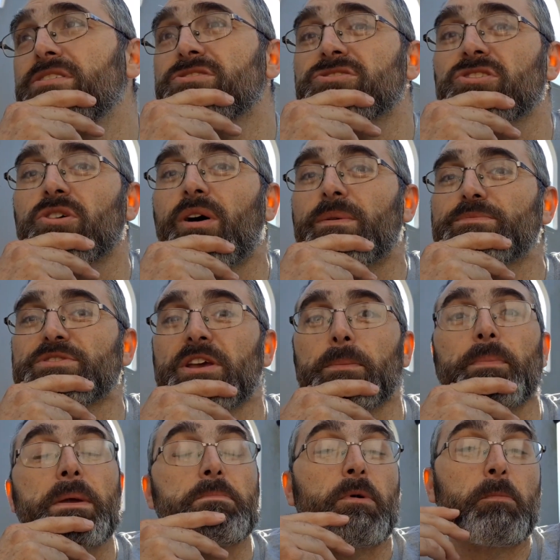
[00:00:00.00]
So I'm
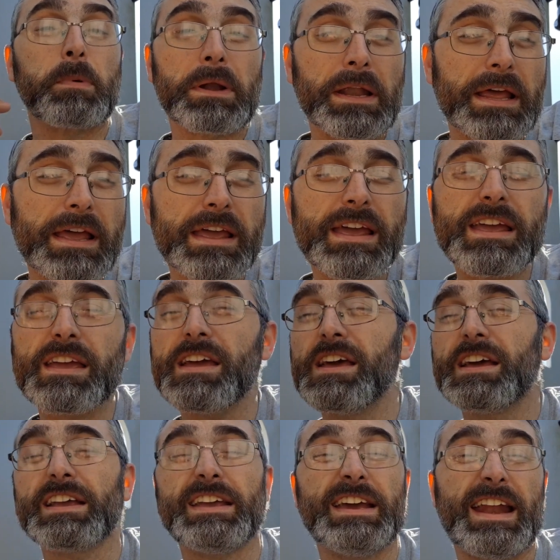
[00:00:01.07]
seeing people play,
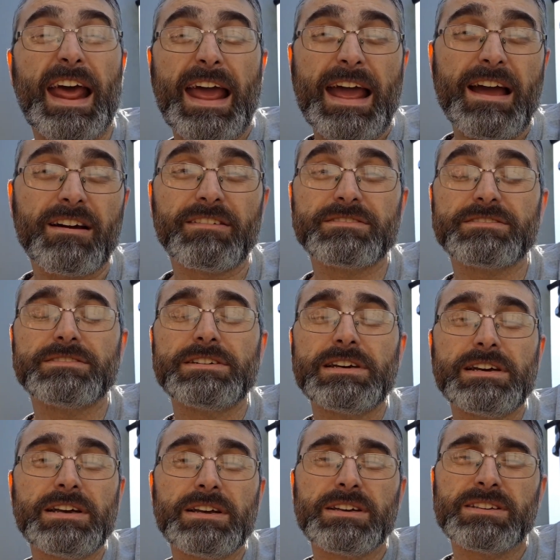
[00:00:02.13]
get out.
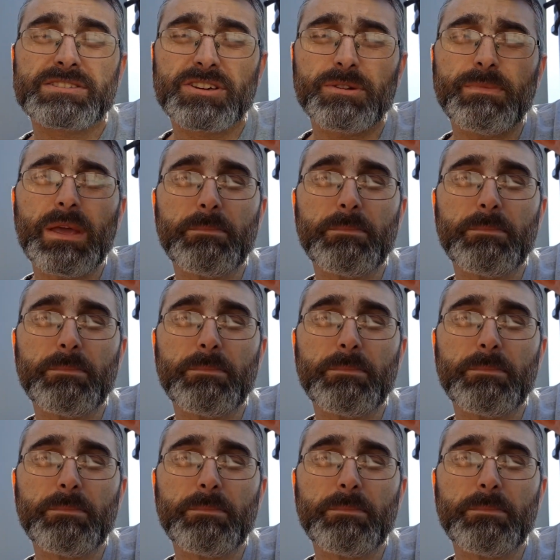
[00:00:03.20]
It's going